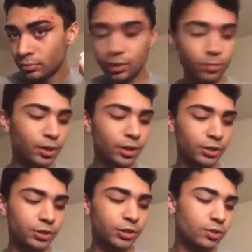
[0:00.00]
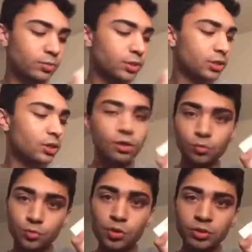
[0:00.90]
The blush, which is called
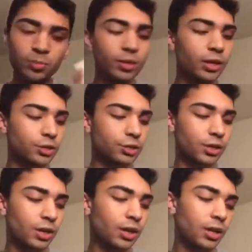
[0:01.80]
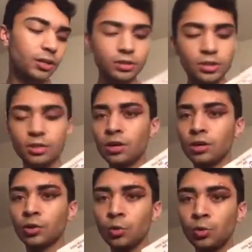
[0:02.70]
Rose Blush, and this is
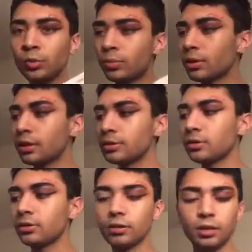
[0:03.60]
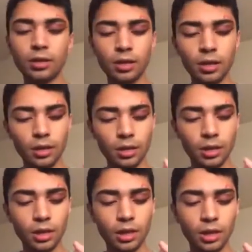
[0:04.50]
called Cool Bronzer,
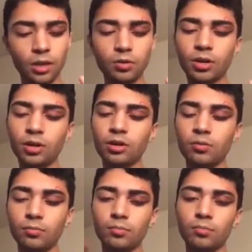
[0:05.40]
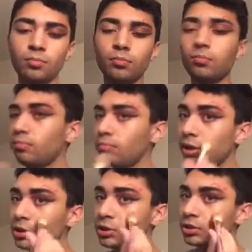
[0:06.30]
and I'm gonna
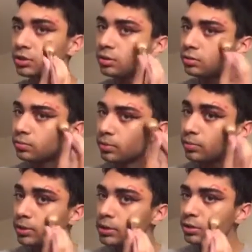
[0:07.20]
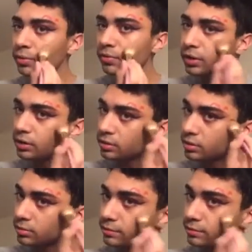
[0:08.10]
put blush on my face.